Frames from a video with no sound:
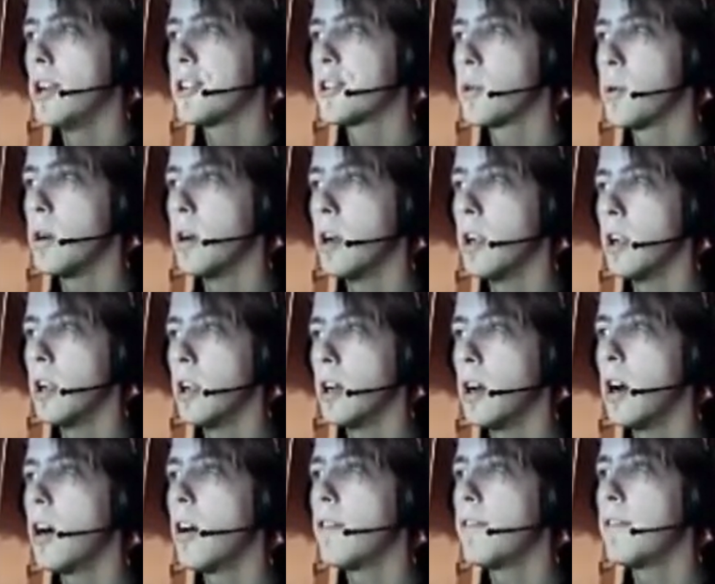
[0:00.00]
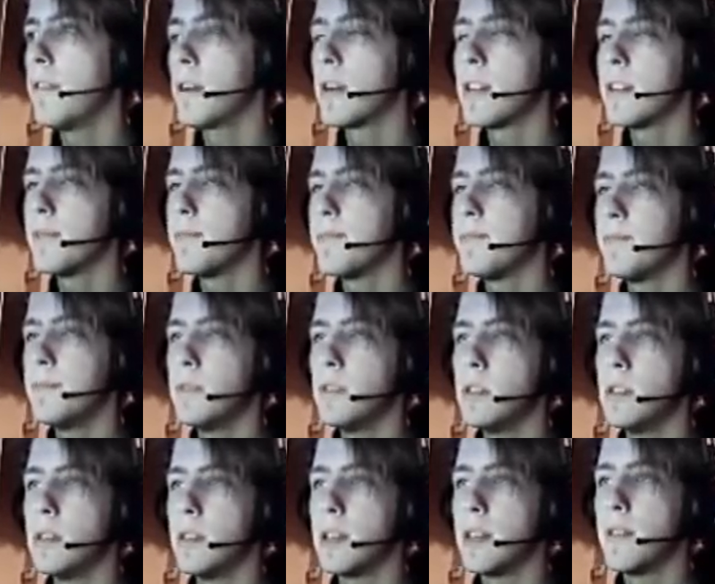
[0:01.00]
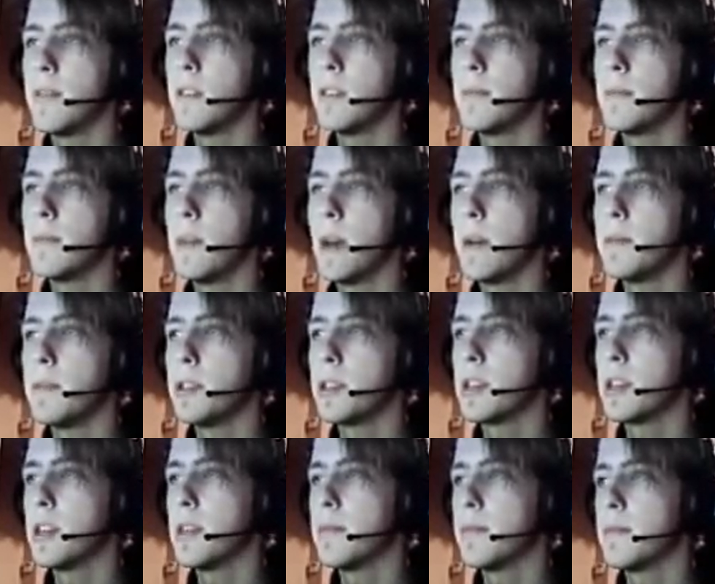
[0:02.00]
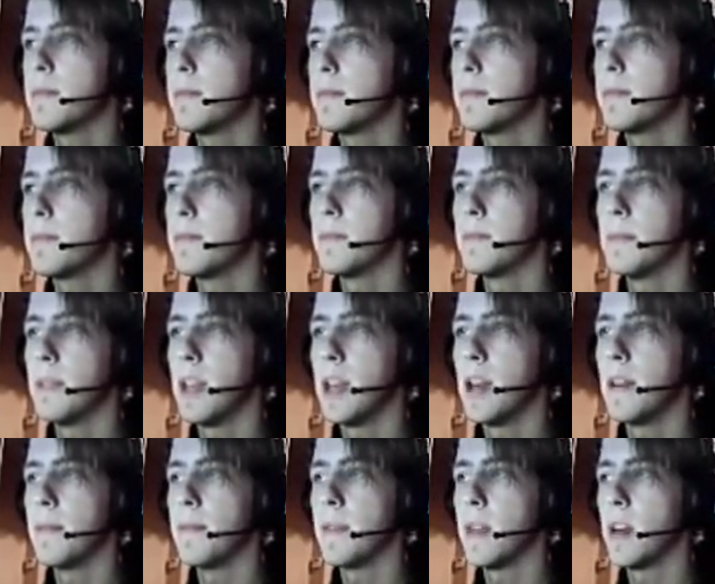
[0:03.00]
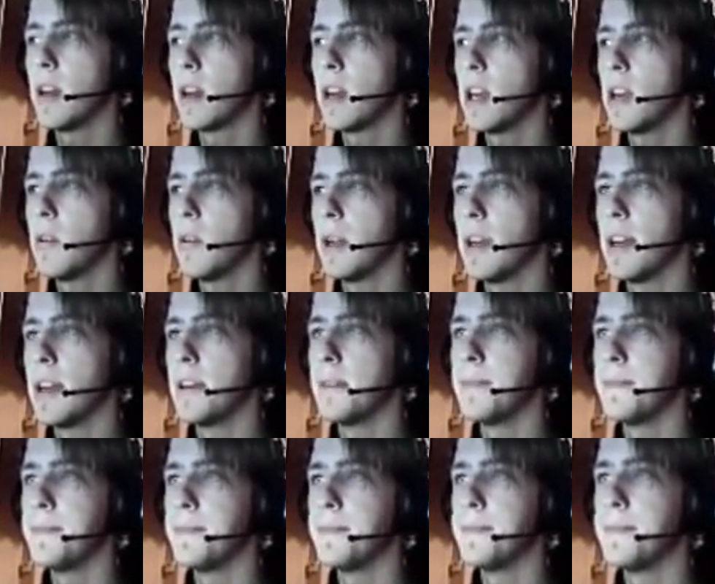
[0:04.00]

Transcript: Squirrel. Oh, fuck. Oh, I give up. I'm just gonna. Yeah, I'll get you later.